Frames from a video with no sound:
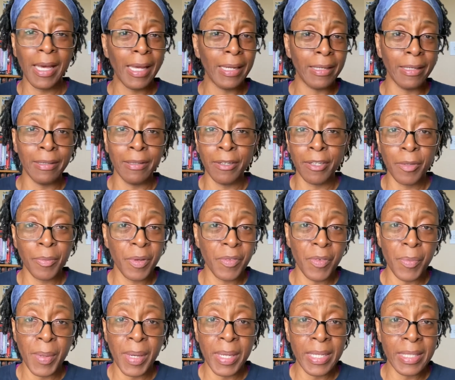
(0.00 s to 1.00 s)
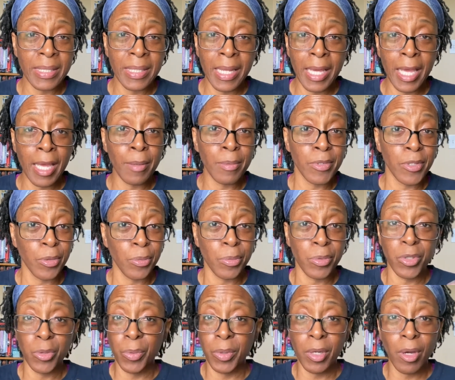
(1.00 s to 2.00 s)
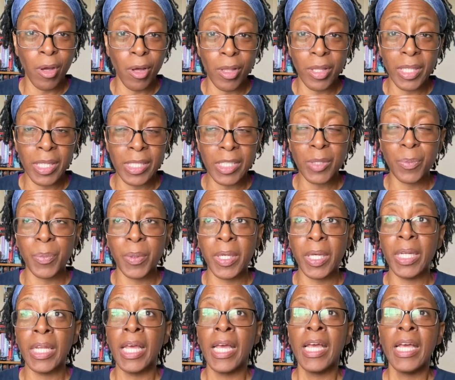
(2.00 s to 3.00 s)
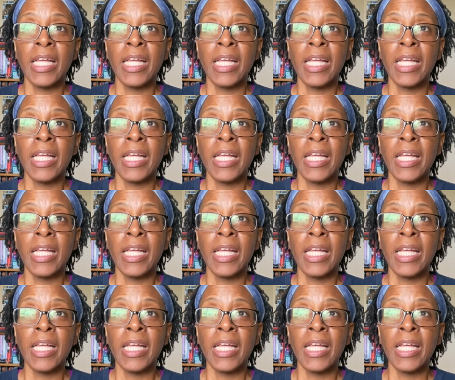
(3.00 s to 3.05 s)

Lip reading: didn't look up everybody's name to recall this, but